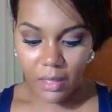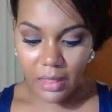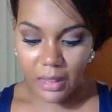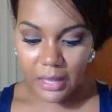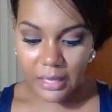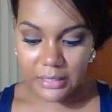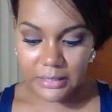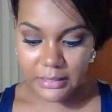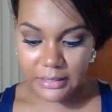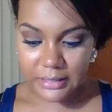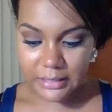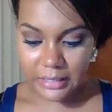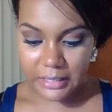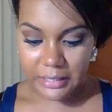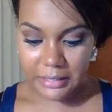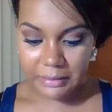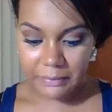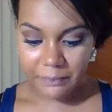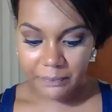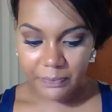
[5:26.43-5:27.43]
Let's
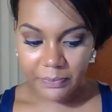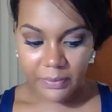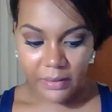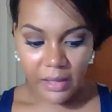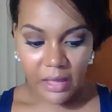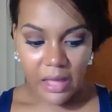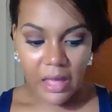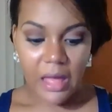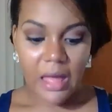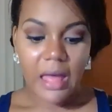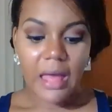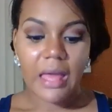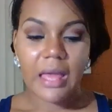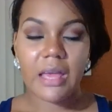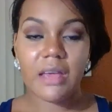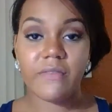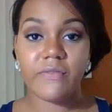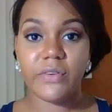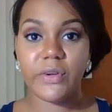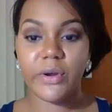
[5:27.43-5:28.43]
see.
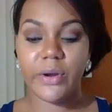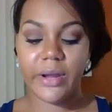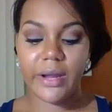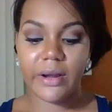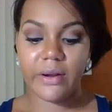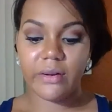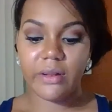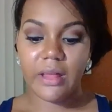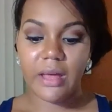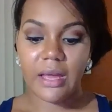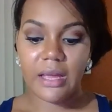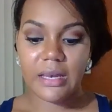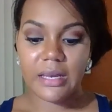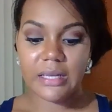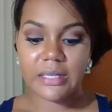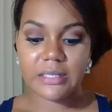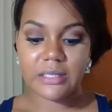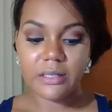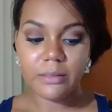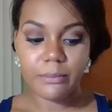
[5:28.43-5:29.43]
If your airline
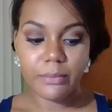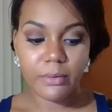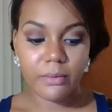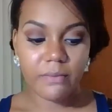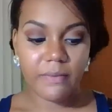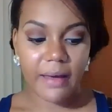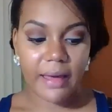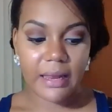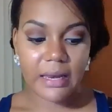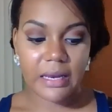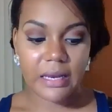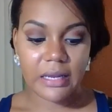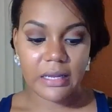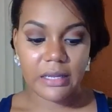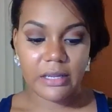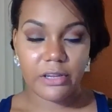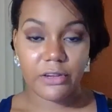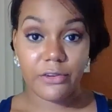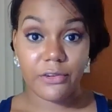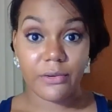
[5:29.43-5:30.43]
isn't providing
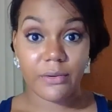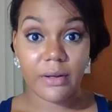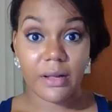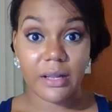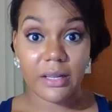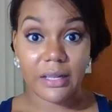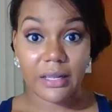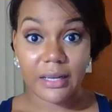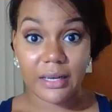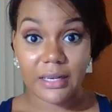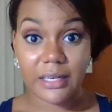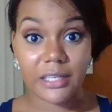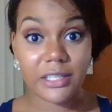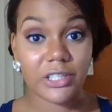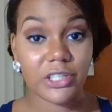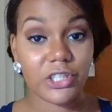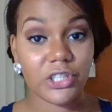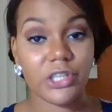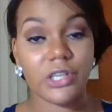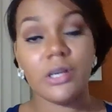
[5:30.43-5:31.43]
you a
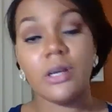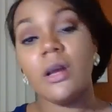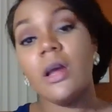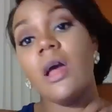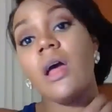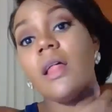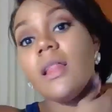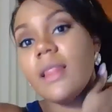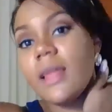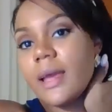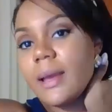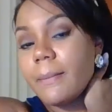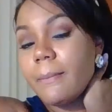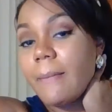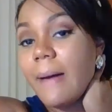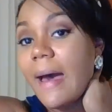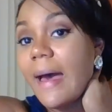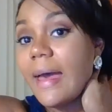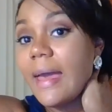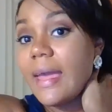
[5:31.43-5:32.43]
lunch, like
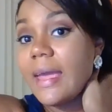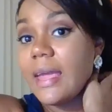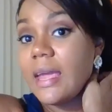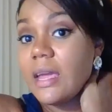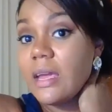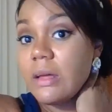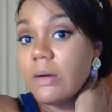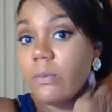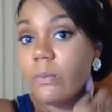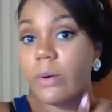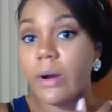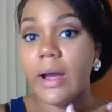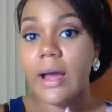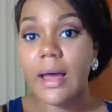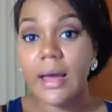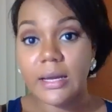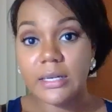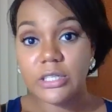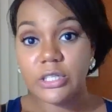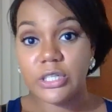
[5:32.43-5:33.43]
where
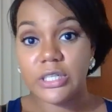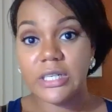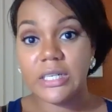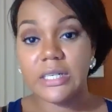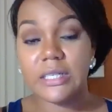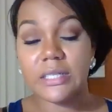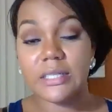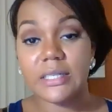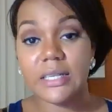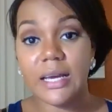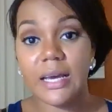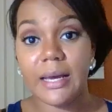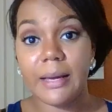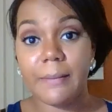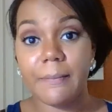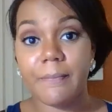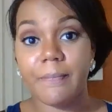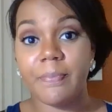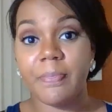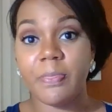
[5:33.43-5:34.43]
I trained,
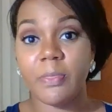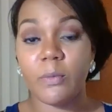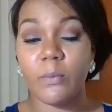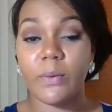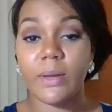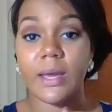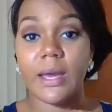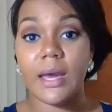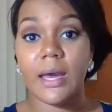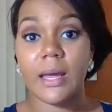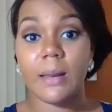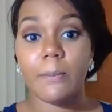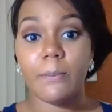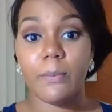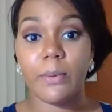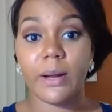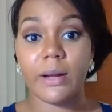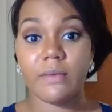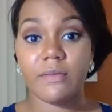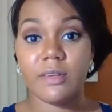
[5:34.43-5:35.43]
we had
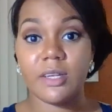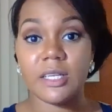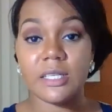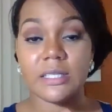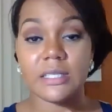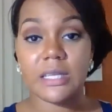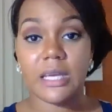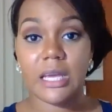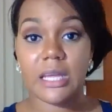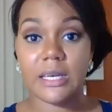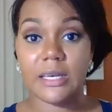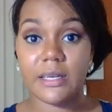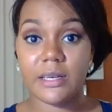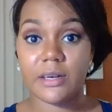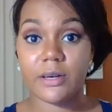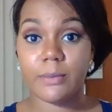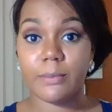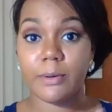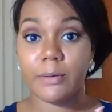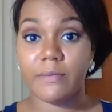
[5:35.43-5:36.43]
breakfast and
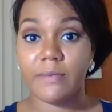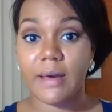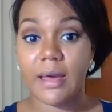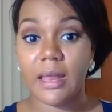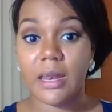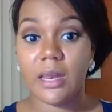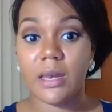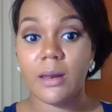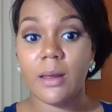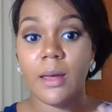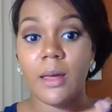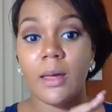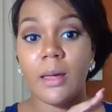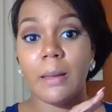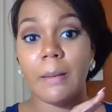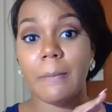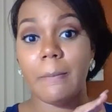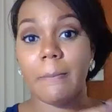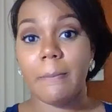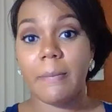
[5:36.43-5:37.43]
dinner provided
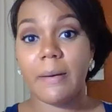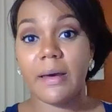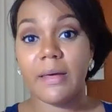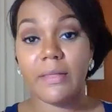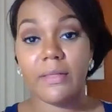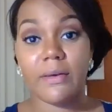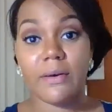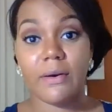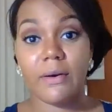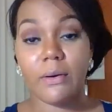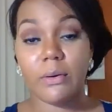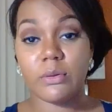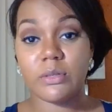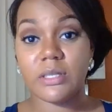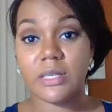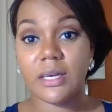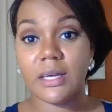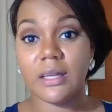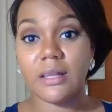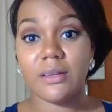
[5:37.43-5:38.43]
by the
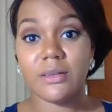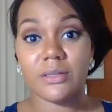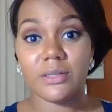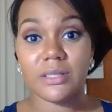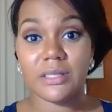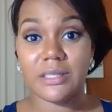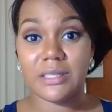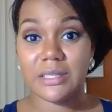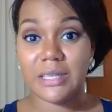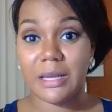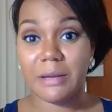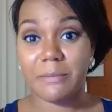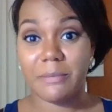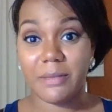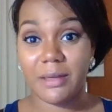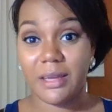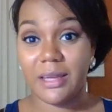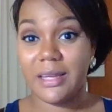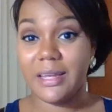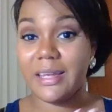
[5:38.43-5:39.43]
hotel. It was the same
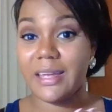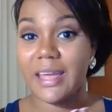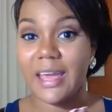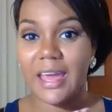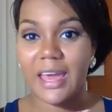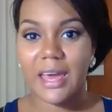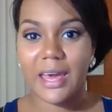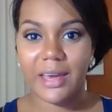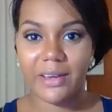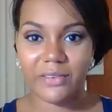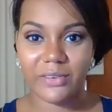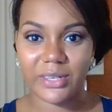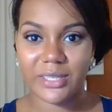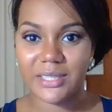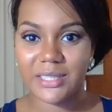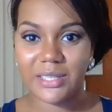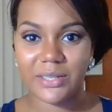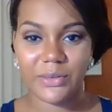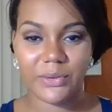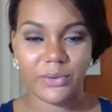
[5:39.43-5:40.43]
thing every
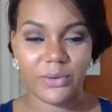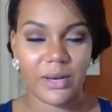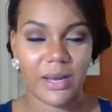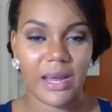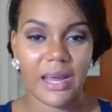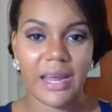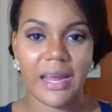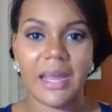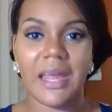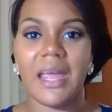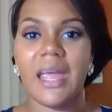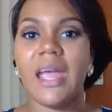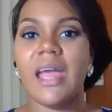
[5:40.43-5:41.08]
single day.